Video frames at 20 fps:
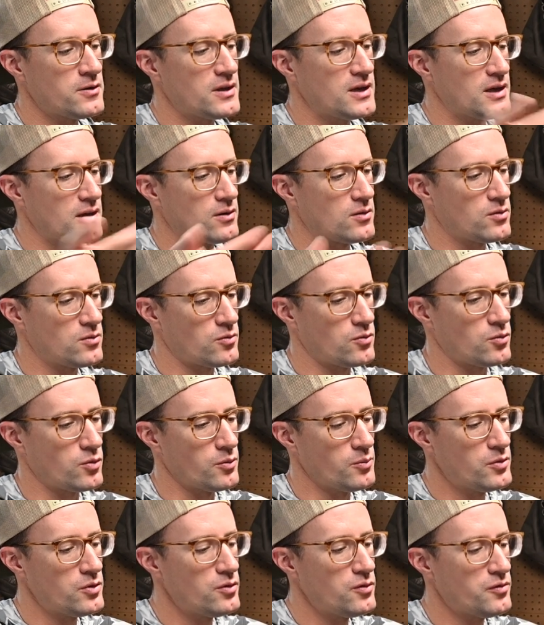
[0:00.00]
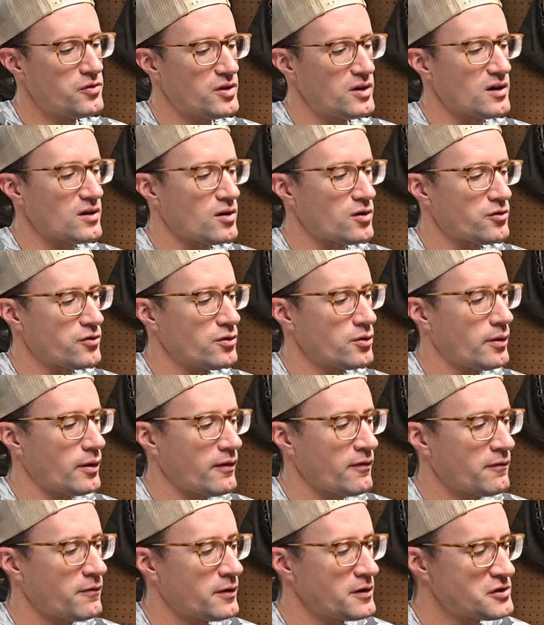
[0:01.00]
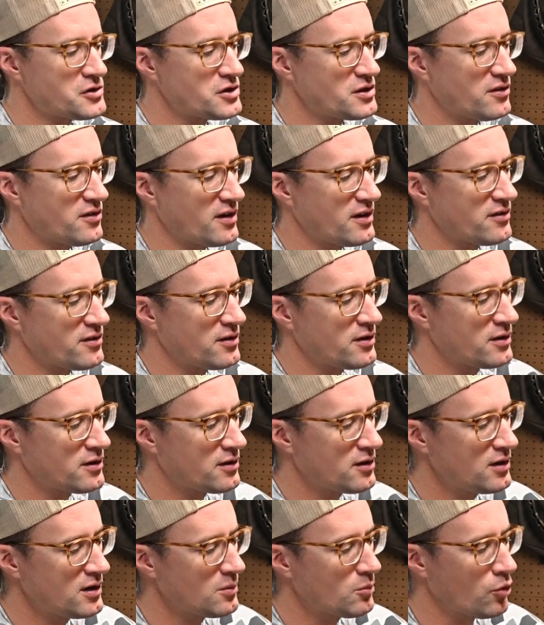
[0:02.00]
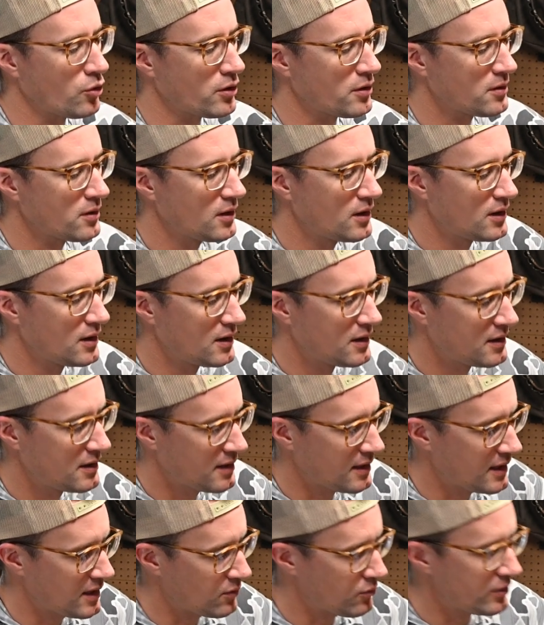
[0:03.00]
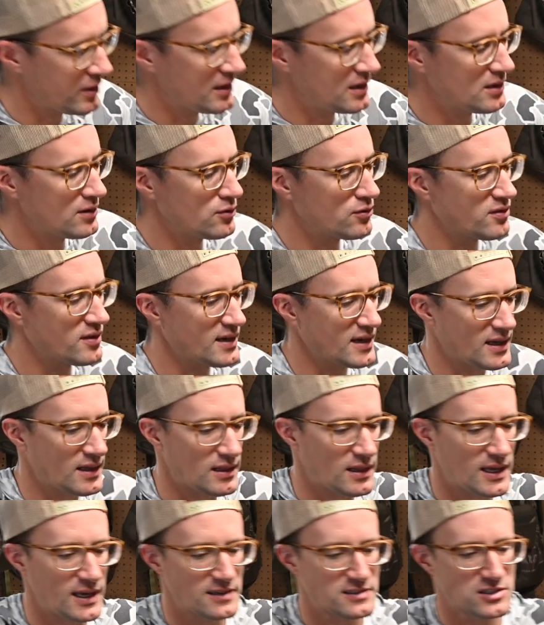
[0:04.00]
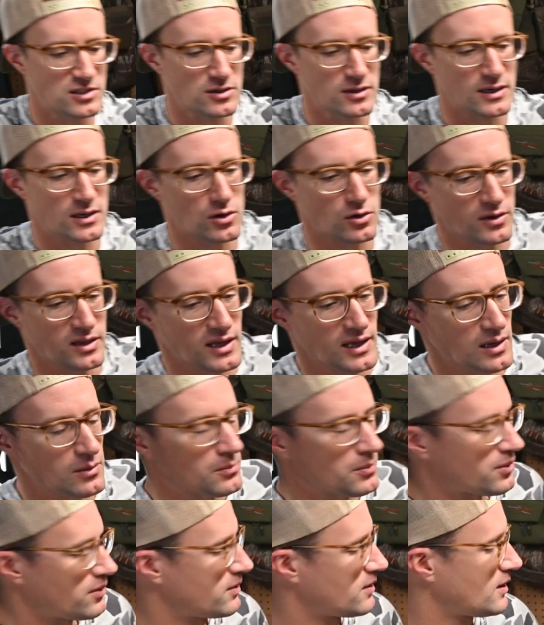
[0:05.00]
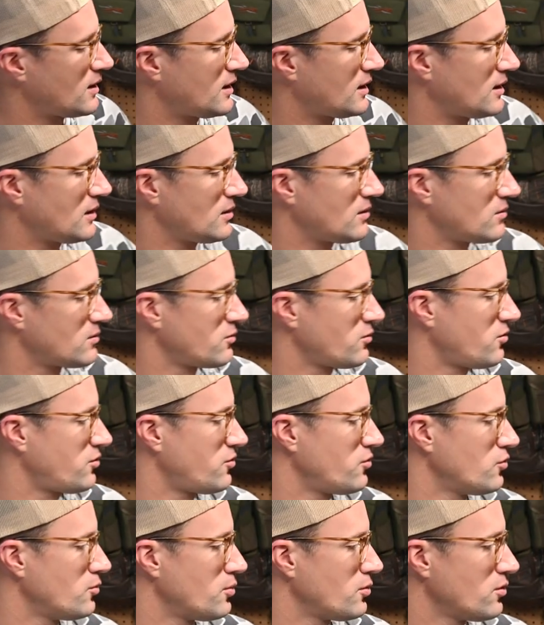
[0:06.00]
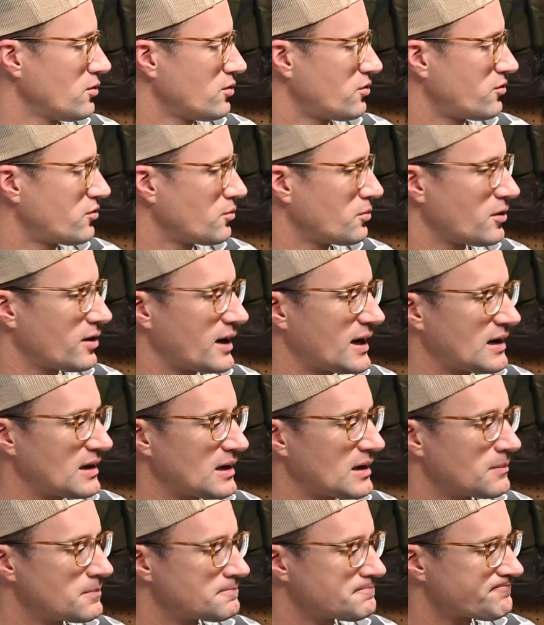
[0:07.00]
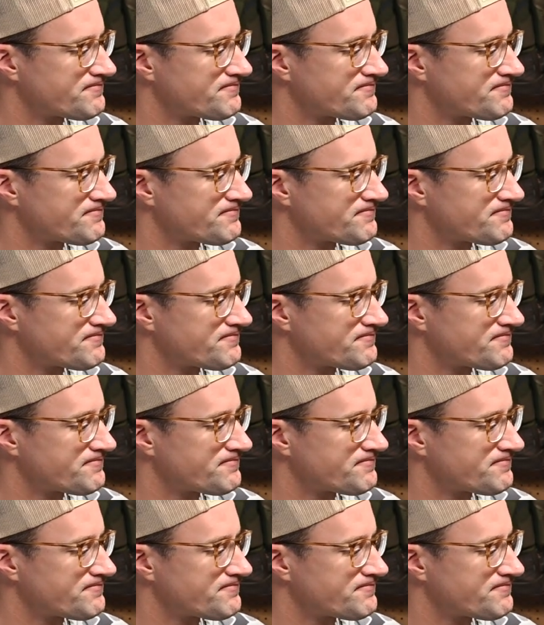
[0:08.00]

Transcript: that removes, and it also functions as a cutting board. And we used that last year at elk camp. It was super, super handy.